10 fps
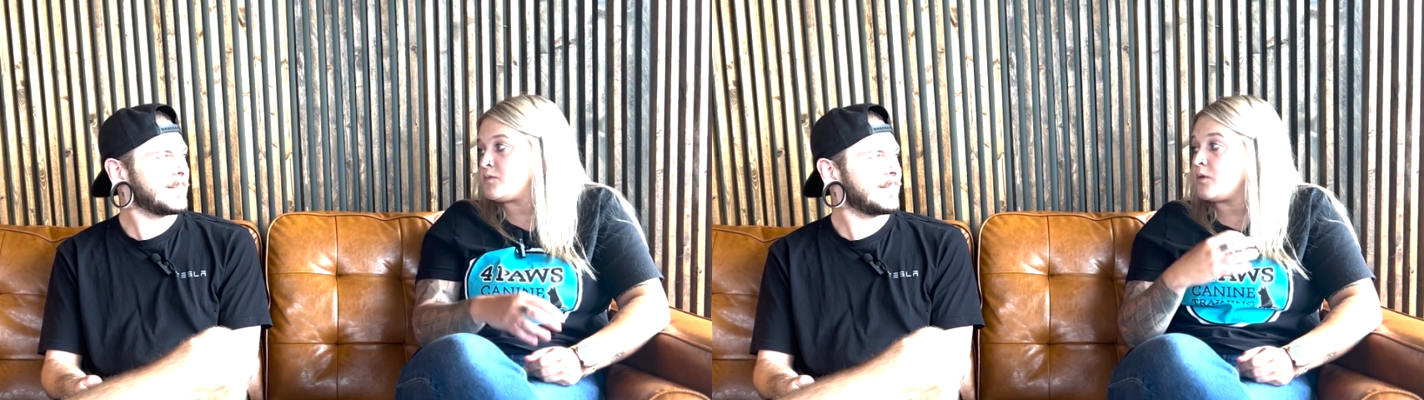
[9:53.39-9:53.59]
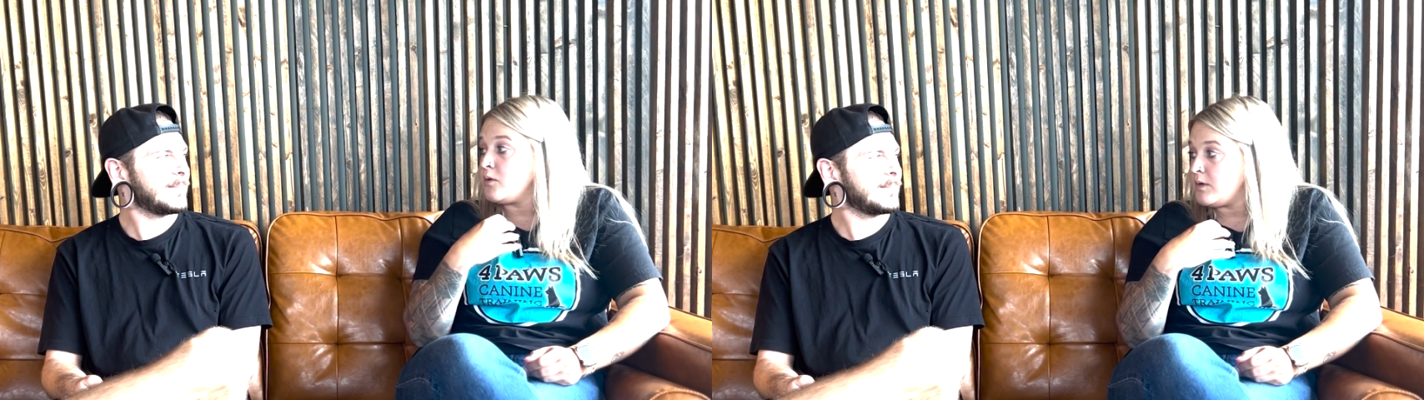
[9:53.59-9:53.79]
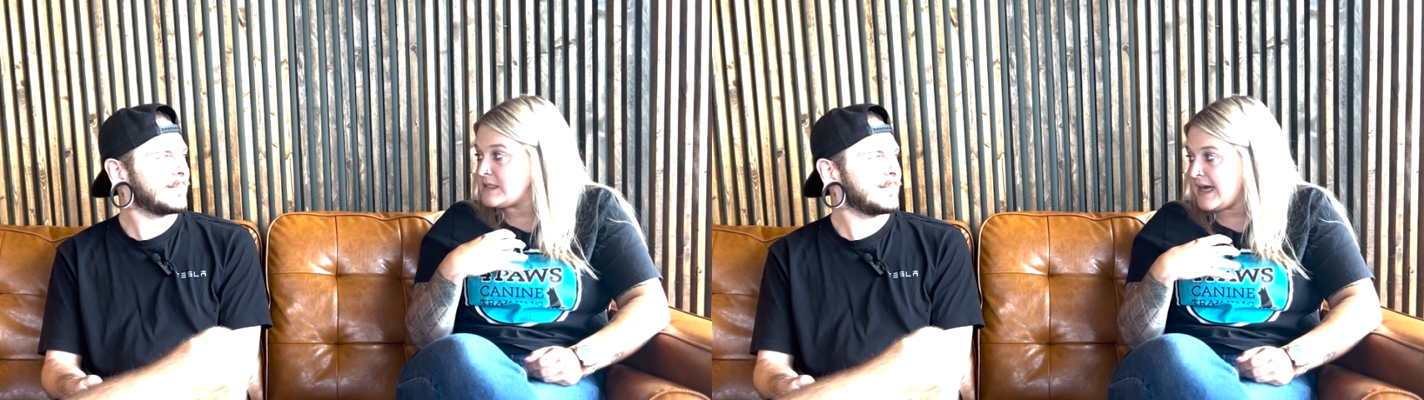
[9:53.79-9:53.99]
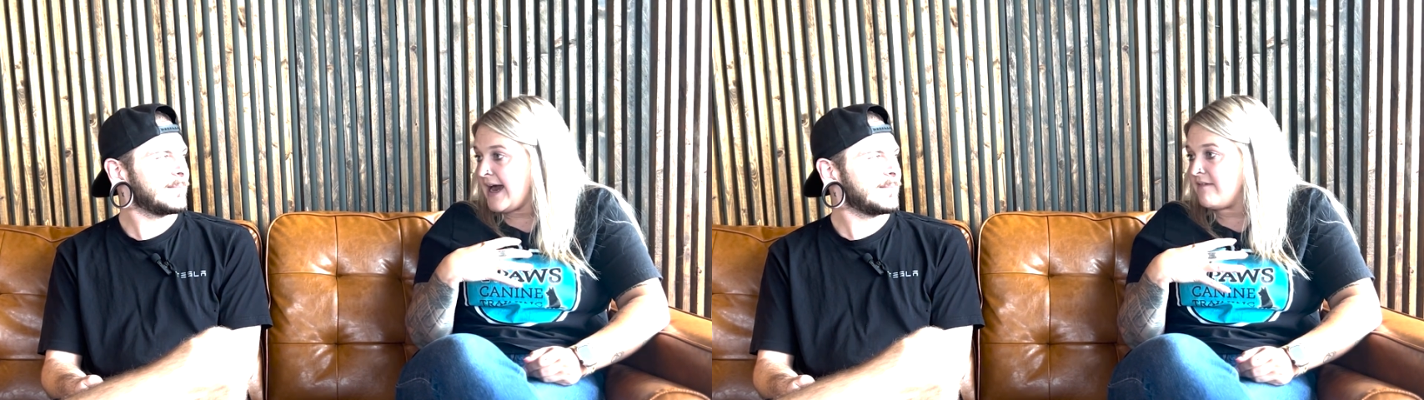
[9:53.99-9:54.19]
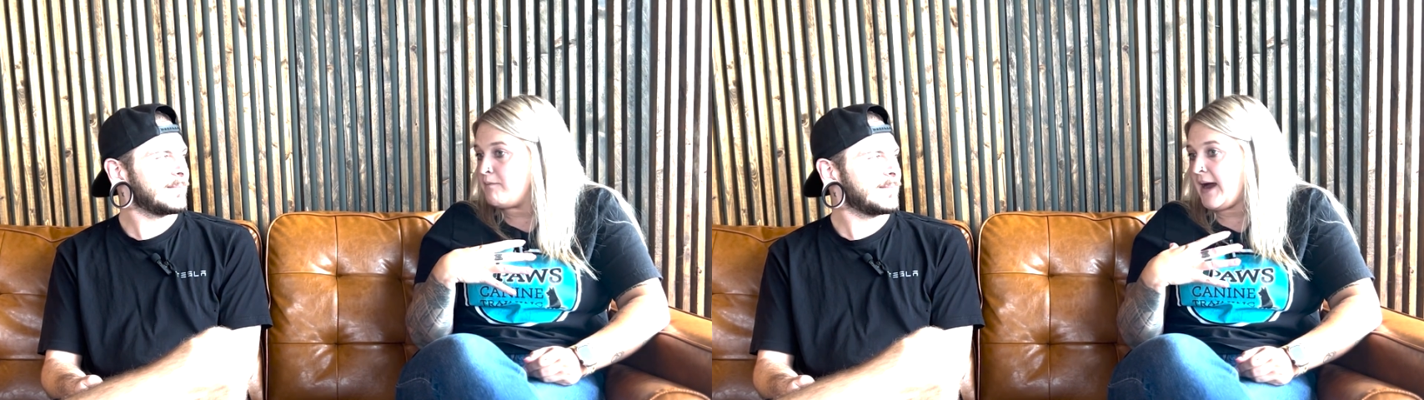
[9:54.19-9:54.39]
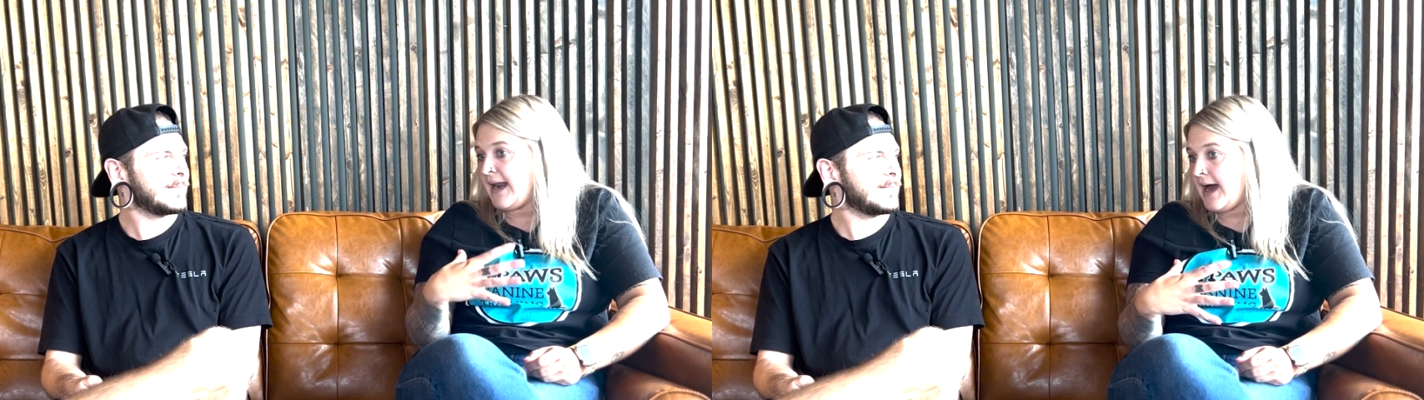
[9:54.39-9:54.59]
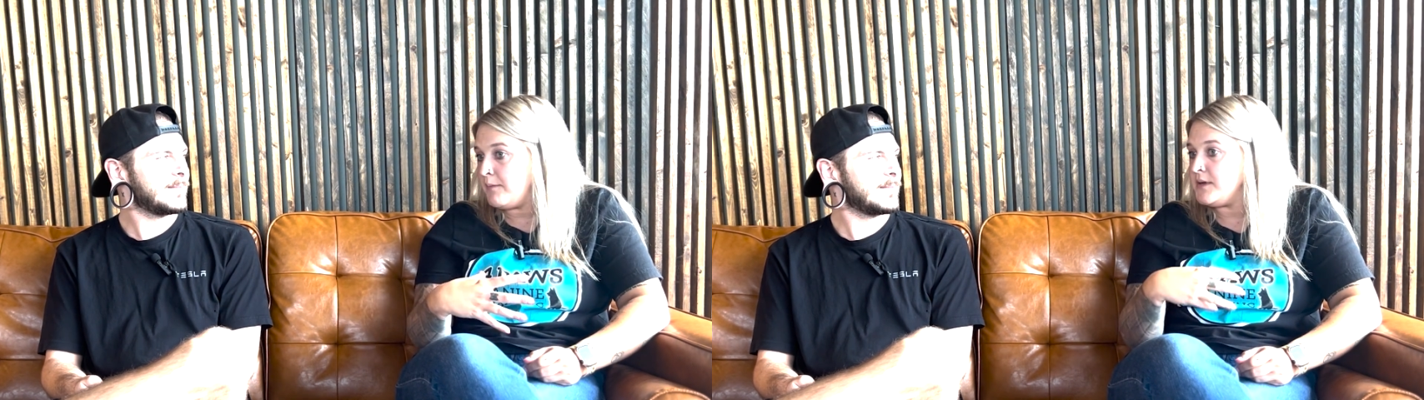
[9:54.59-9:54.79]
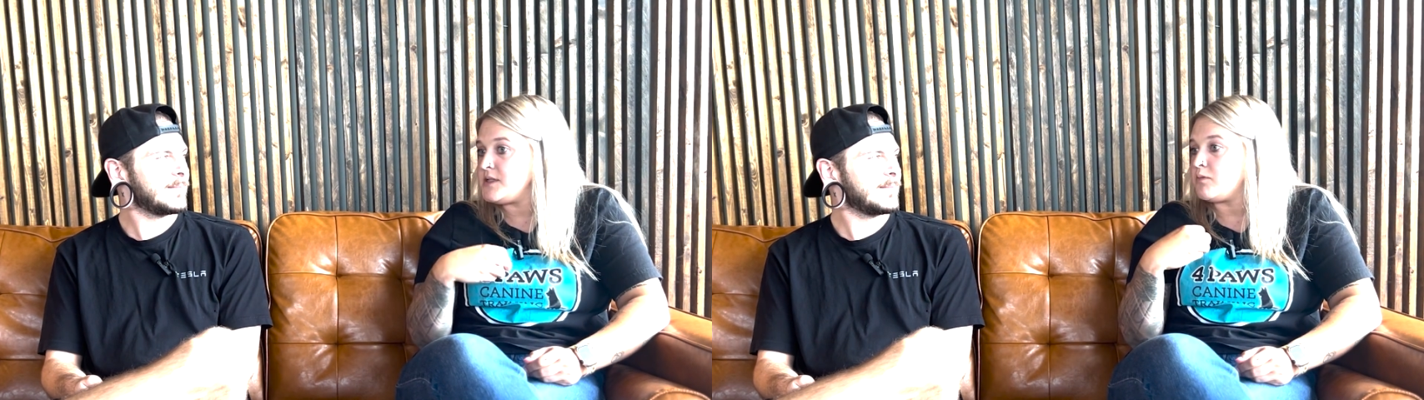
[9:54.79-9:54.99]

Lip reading: we're the ones that have bad habits.